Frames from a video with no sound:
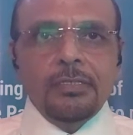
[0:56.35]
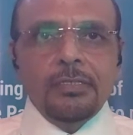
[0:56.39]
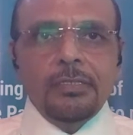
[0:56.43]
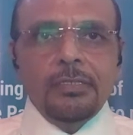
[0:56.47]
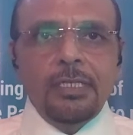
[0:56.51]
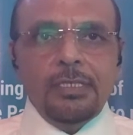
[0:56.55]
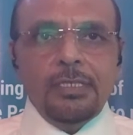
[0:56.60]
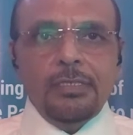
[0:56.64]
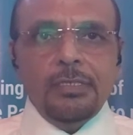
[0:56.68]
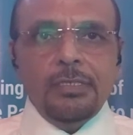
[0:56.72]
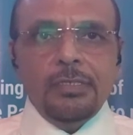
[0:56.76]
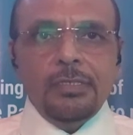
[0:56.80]

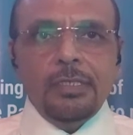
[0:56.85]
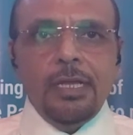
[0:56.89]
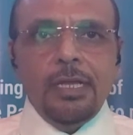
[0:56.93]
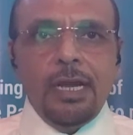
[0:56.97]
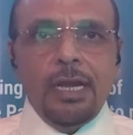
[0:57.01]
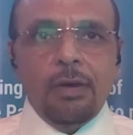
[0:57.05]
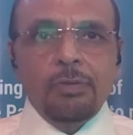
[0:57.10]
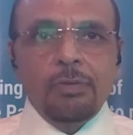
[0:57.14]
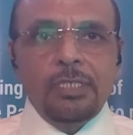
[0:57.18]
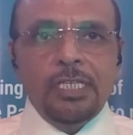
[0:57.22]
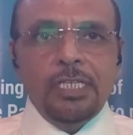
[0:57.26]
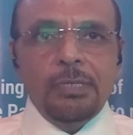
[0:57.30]
This
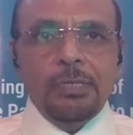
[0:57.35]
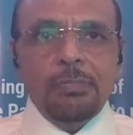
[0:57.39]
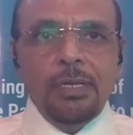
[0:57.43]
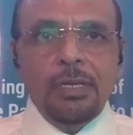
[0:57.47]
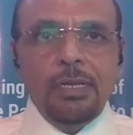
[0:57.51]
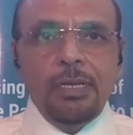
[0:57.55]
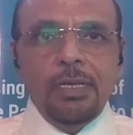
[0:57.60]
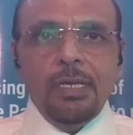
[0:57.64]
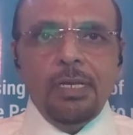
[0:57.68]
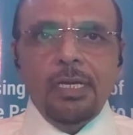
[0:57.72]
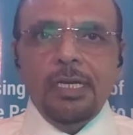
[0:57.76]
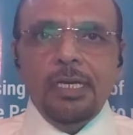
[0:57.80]

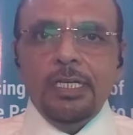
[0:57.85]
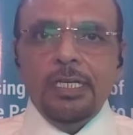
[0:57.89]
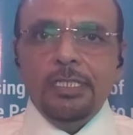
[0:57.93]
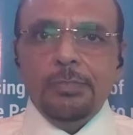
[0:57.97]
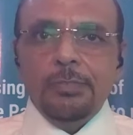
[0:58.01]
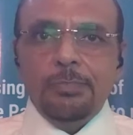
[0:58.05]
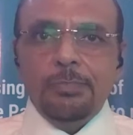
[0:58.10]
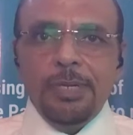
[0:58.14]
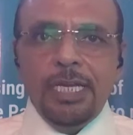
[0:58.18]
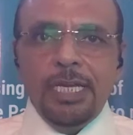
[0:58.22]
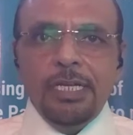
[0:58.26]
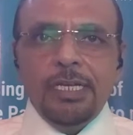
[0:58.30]
roundtable is
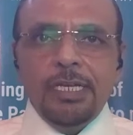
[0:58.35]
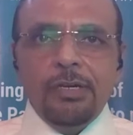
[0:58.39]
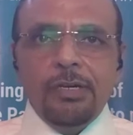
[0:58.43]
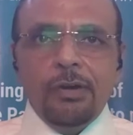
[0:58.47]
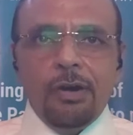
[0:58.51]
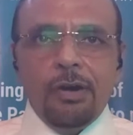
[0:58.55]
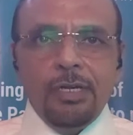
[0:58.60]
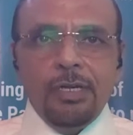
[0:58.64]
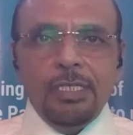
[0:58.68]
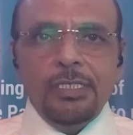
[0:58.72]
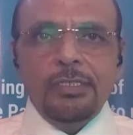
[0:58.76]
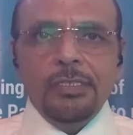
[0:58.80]
being
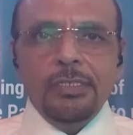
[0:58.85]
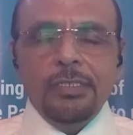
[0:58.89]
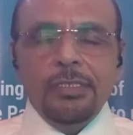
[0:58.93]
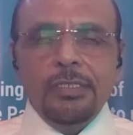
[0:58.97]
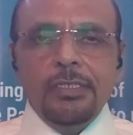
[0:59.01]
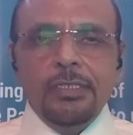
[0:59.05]
recorded